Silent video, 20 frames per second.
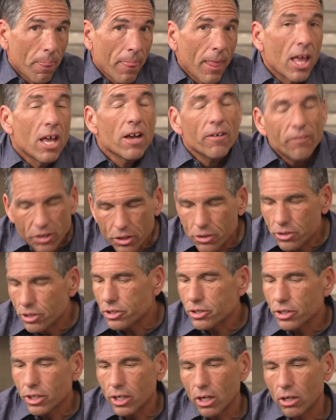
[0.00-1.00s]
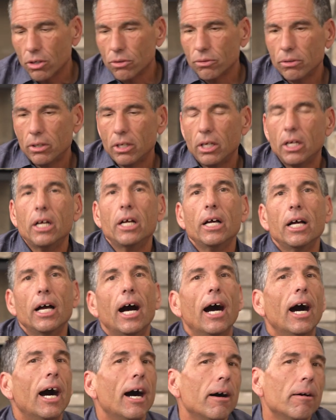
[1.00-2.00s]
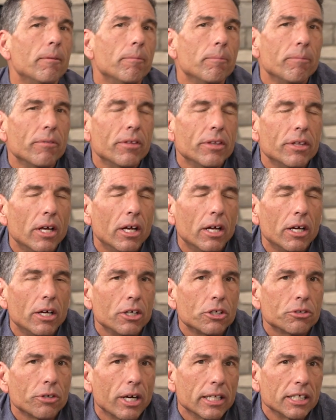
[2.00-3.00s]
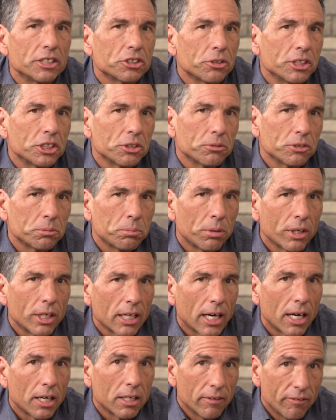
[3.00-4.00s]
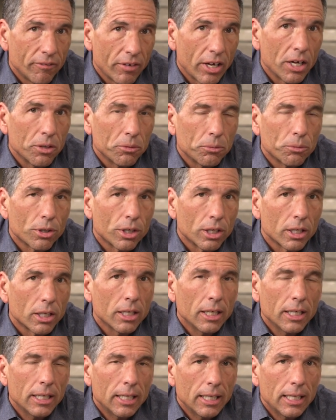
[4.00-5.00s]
A few years ago, the Great Lakes region was putting on an event where